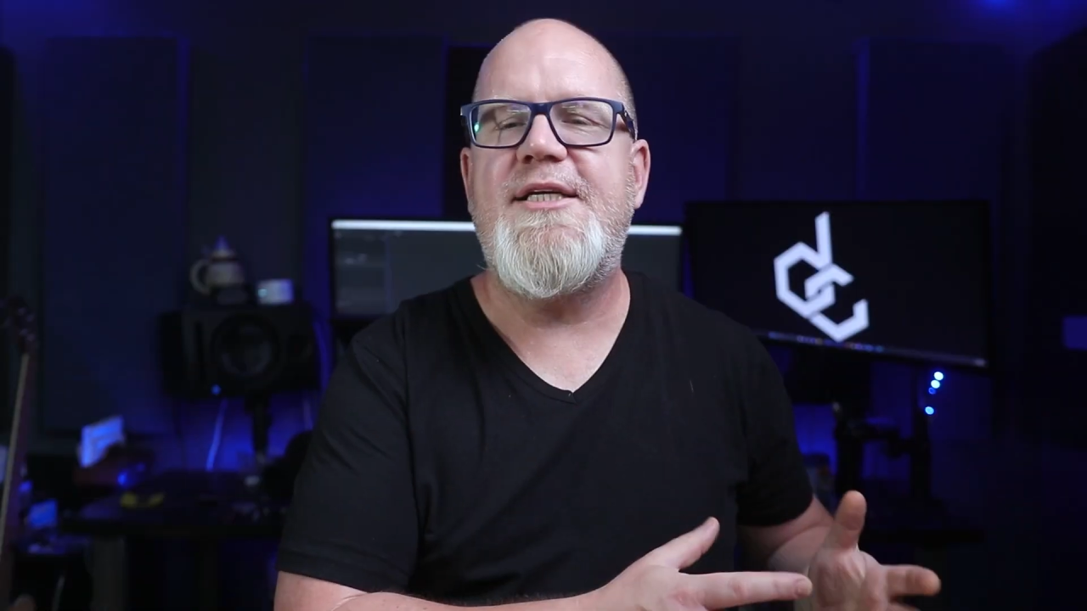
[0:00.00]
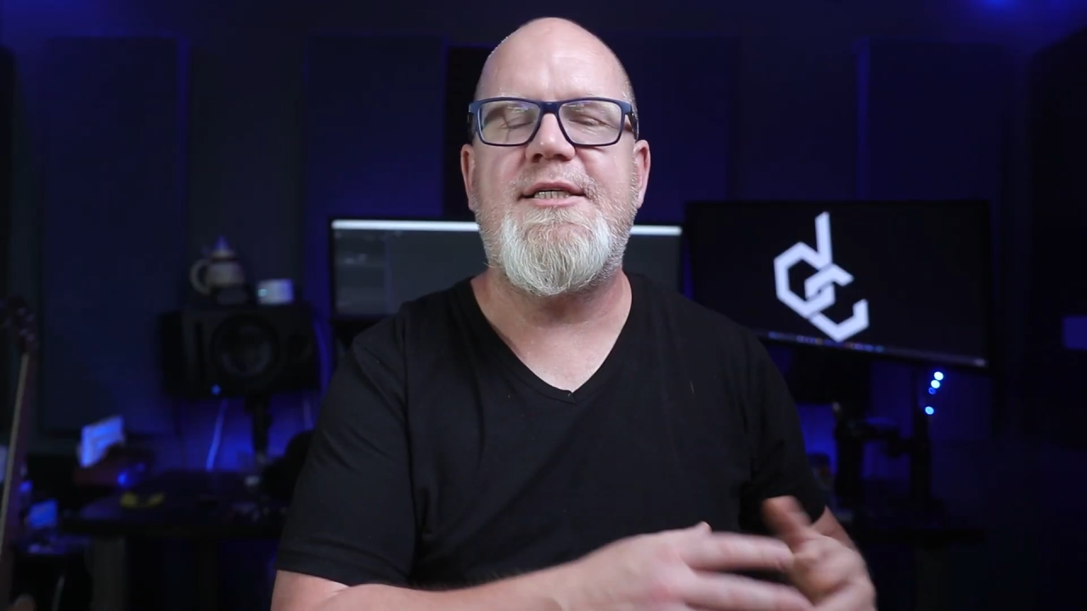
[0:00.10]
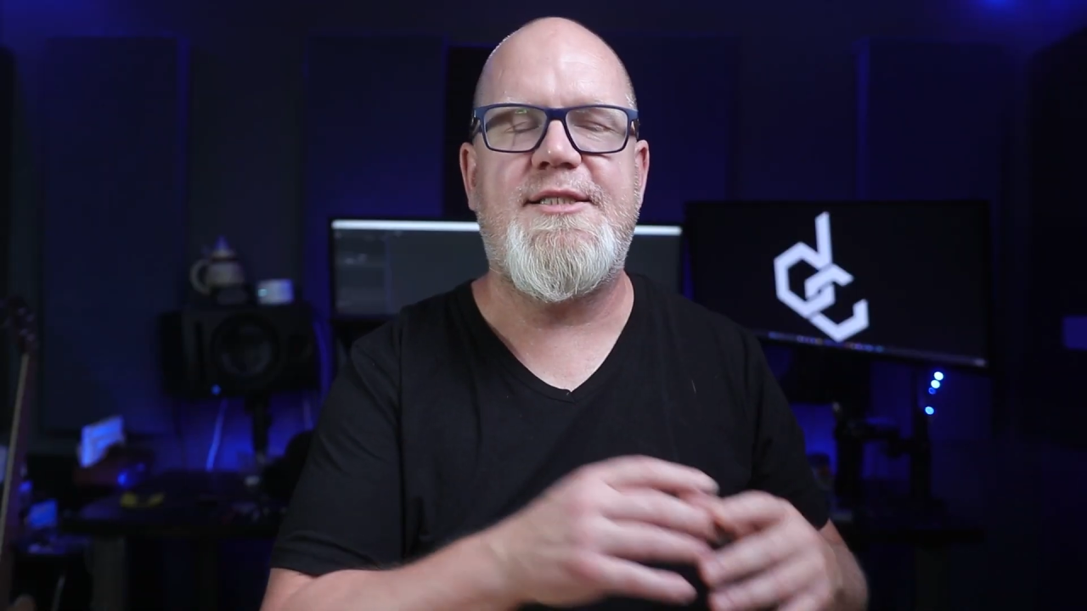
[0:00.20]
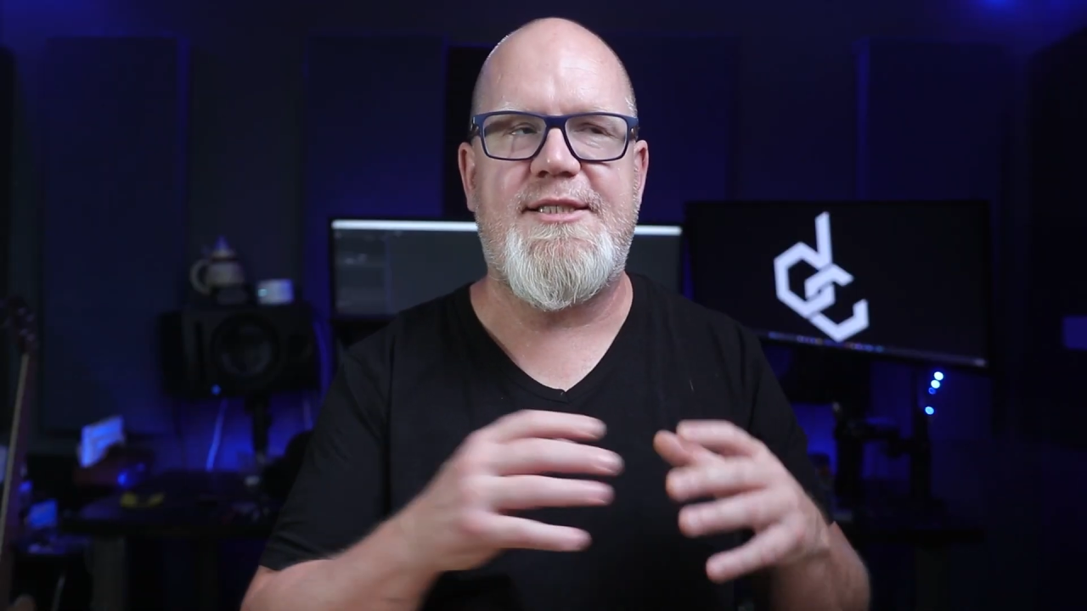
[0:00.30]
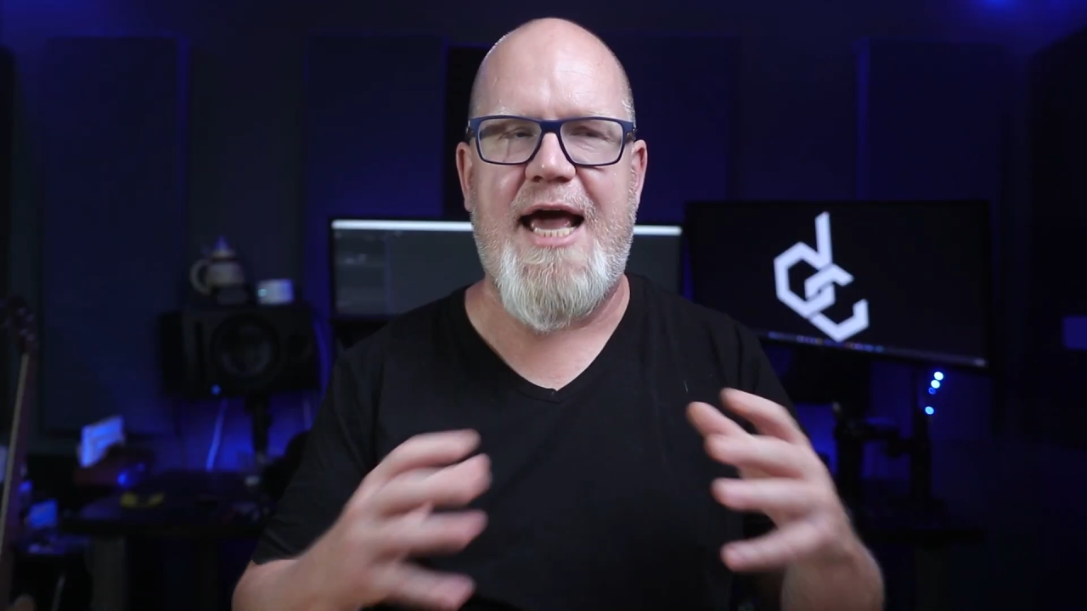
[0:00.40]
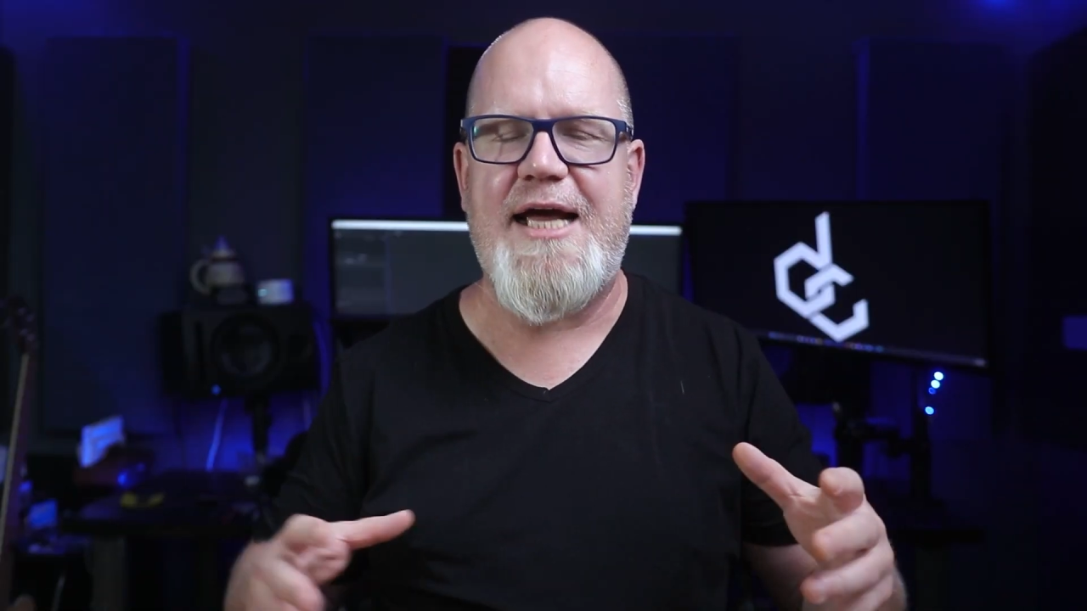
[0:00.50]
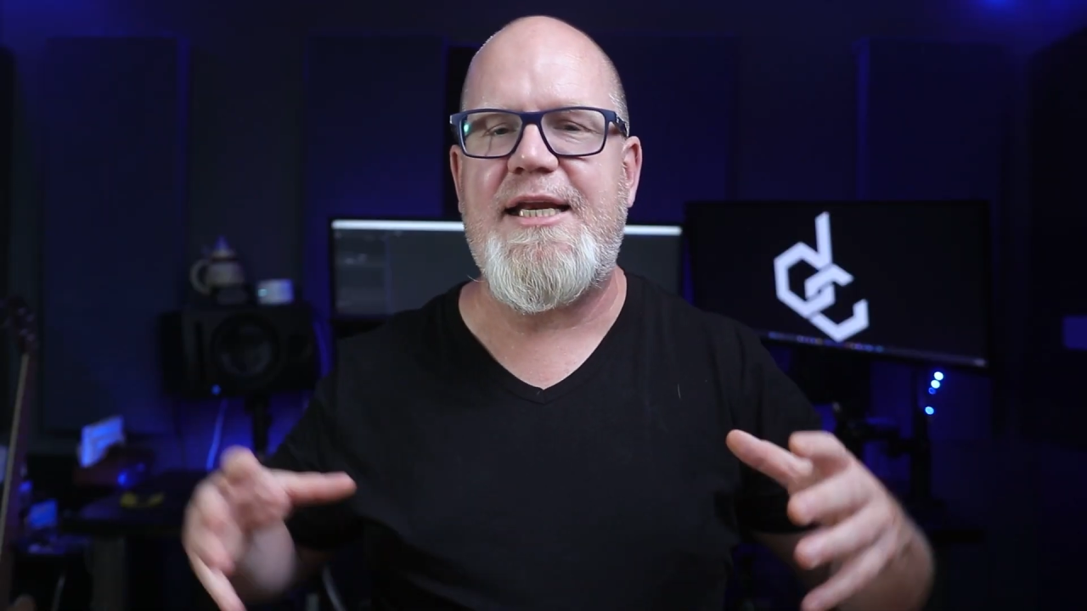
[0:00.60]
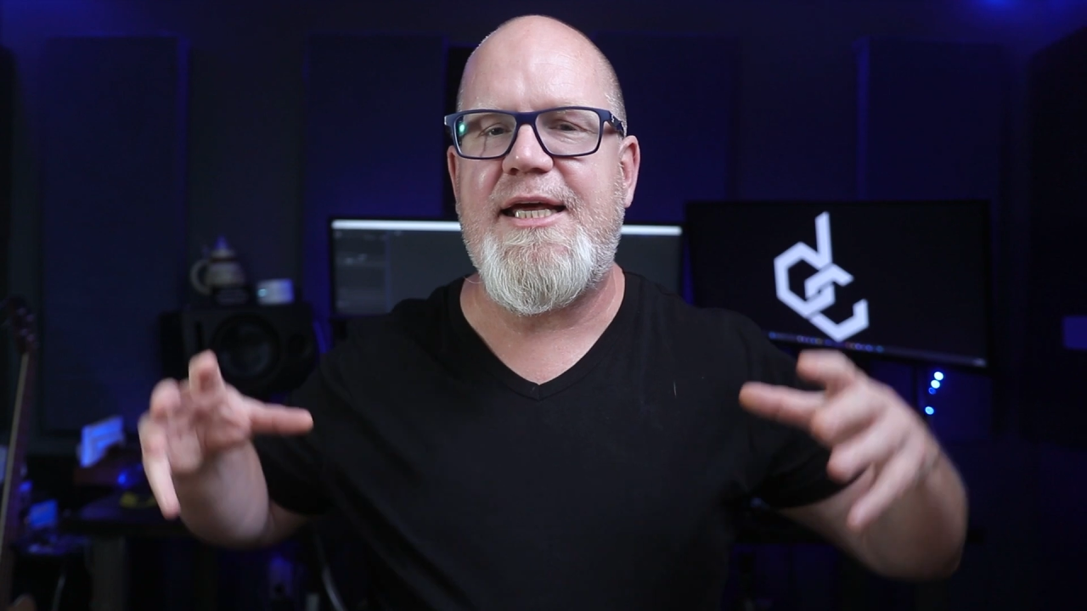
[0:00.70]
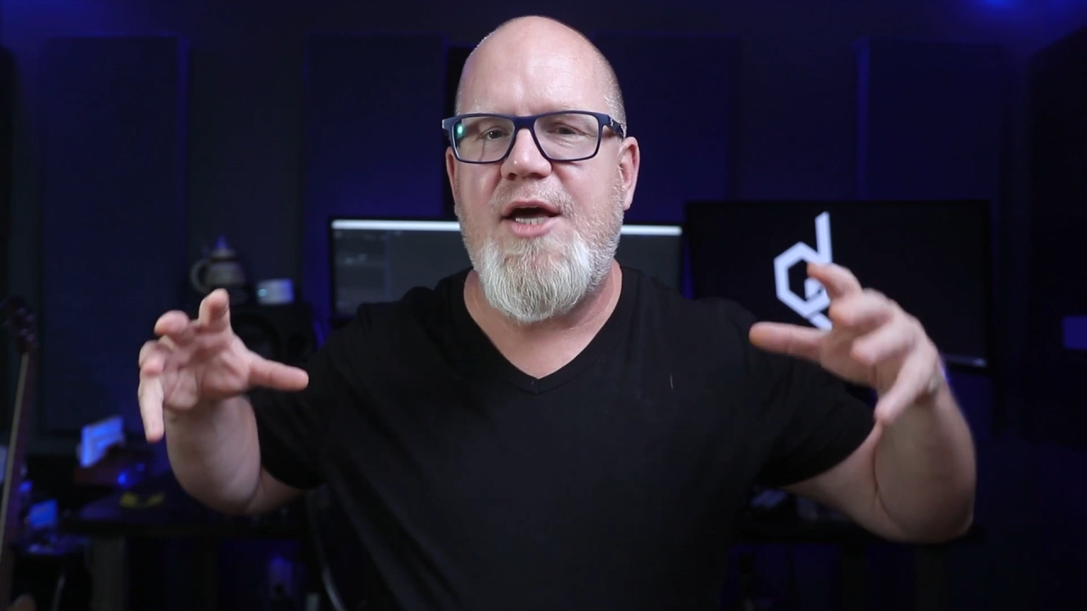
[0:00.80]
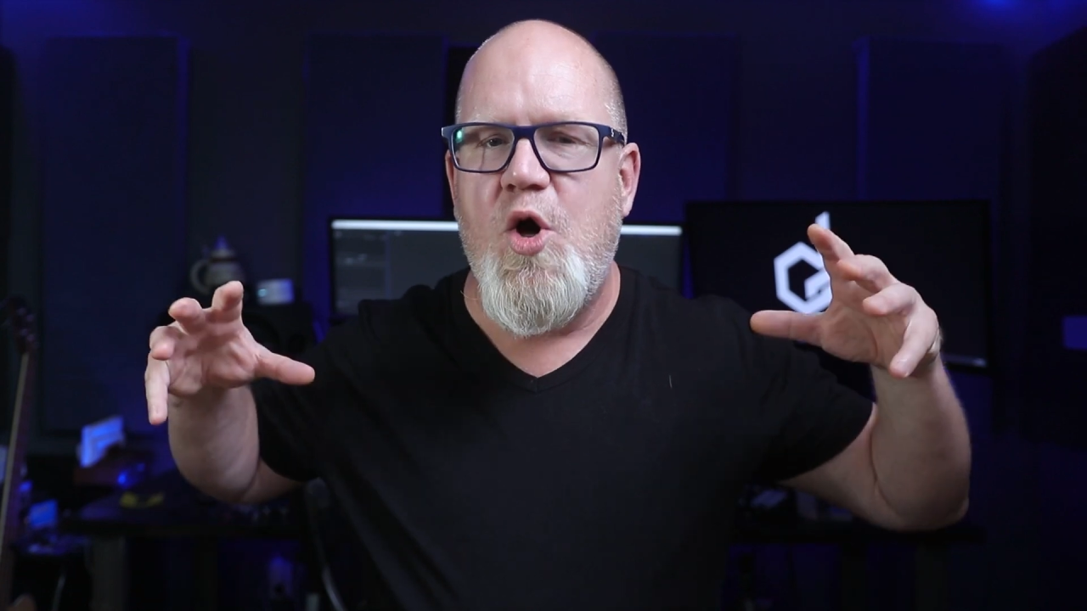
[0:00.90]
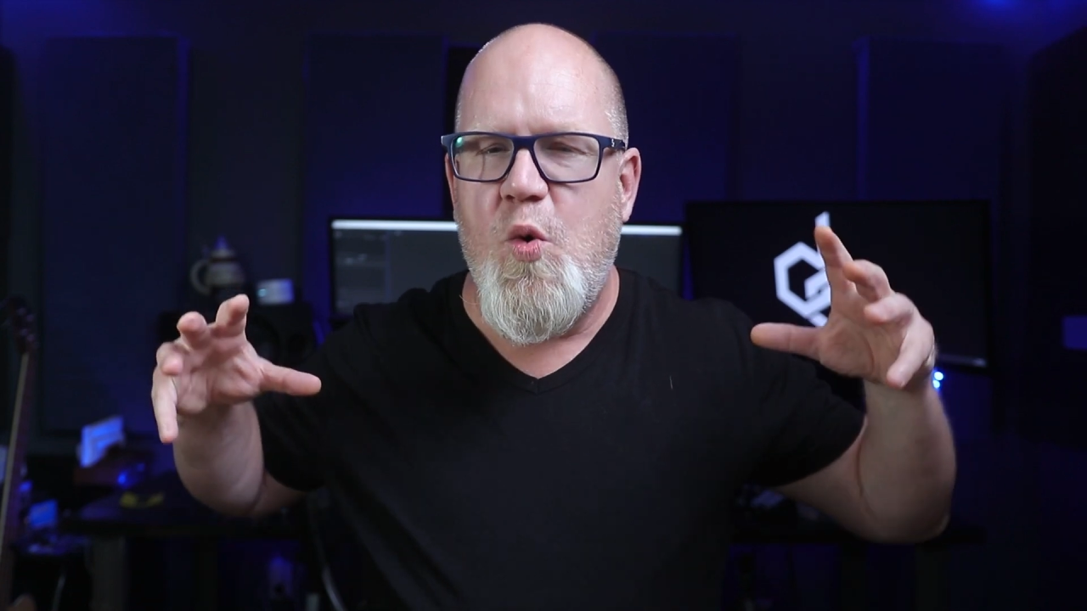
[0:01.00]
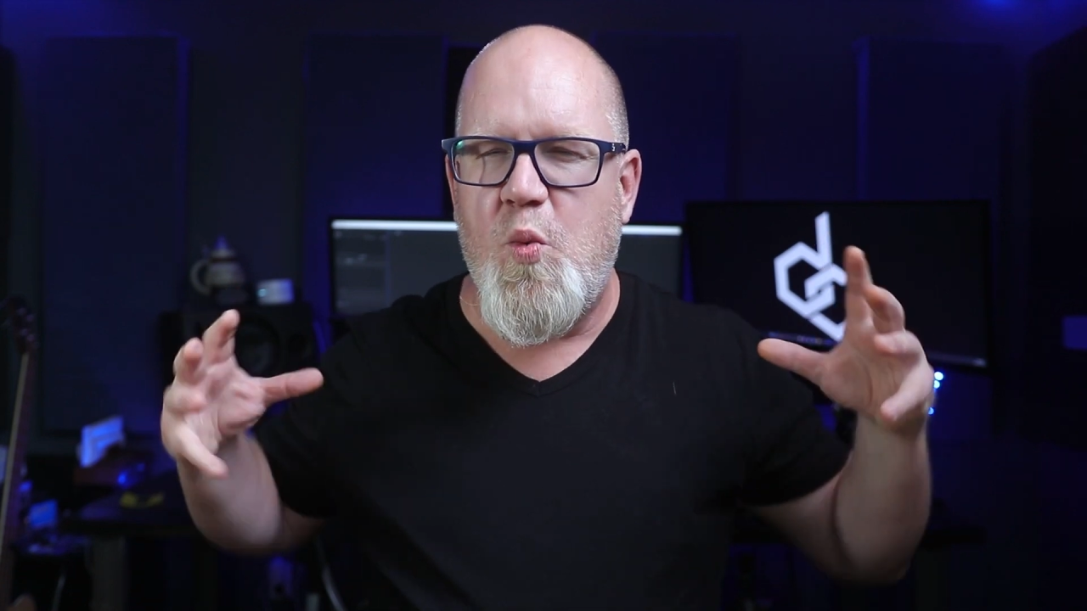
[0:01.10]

mics exactly